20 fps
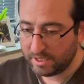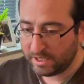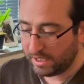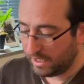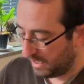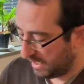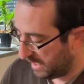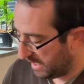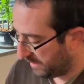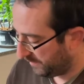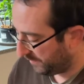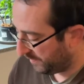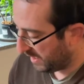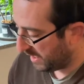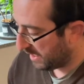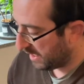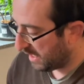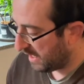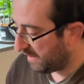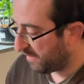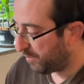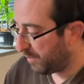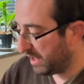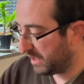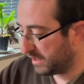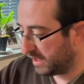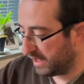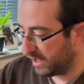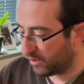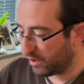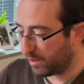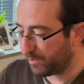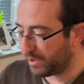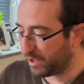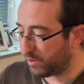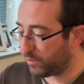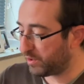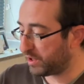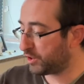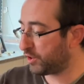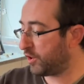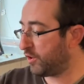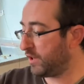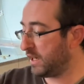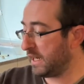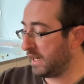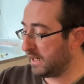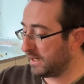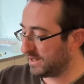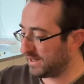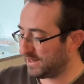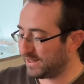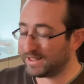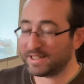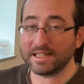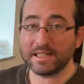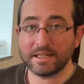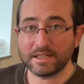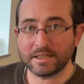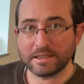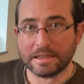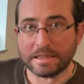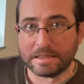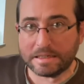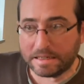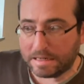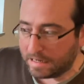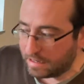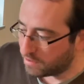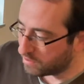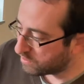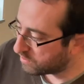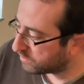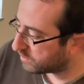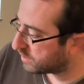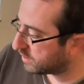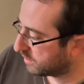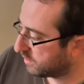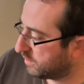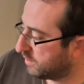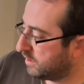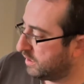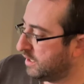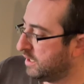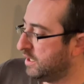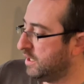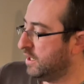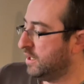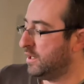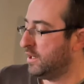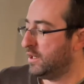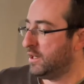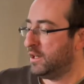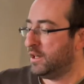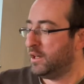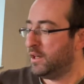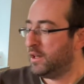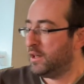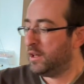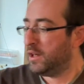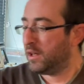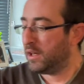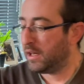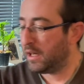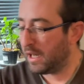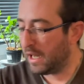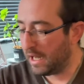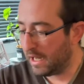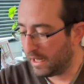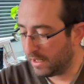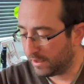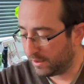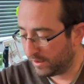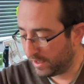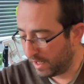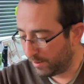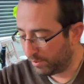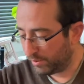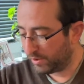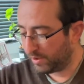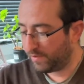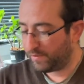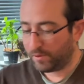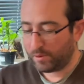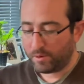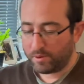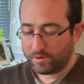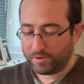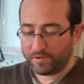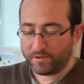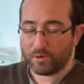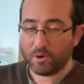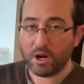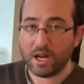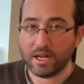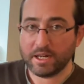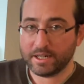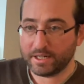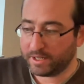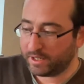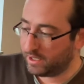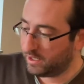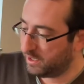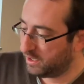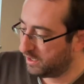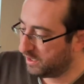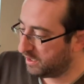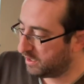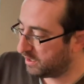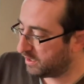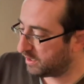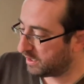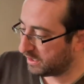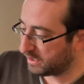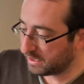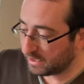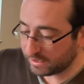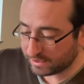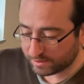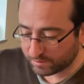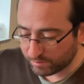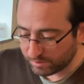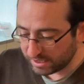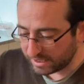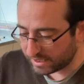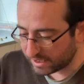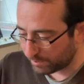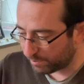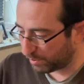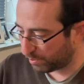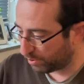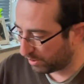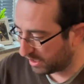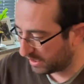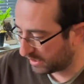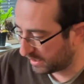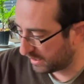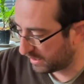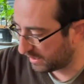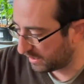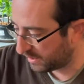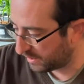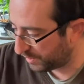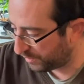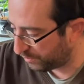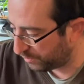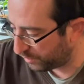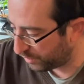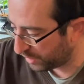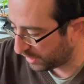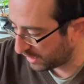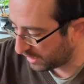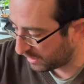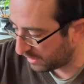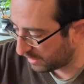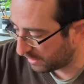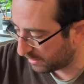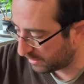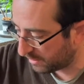and then I have my diagram here, which already has the seeds laid out and labeled for the variety. And then it's a really simple process. You just